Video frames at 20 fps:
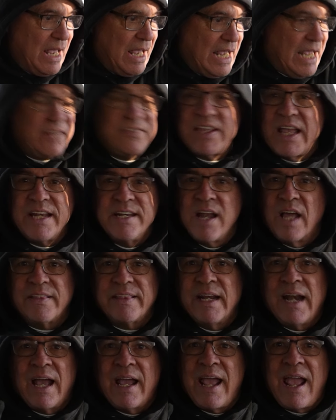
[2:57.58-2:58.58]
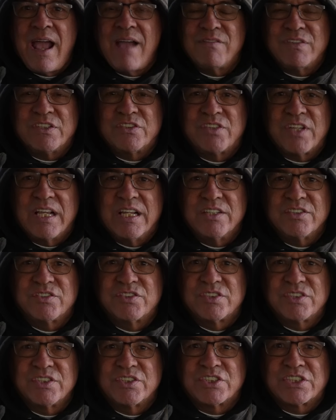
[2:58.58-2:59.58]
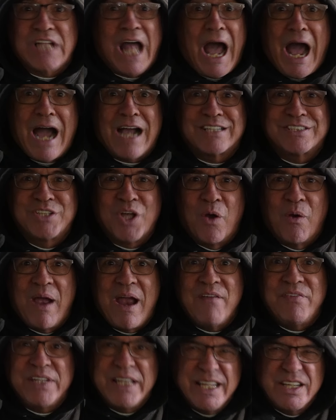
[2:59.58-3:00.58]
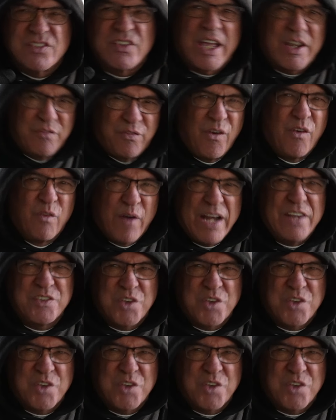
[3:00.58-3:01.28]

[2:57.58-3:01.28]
He said nothing I have is stock. So everything is like for race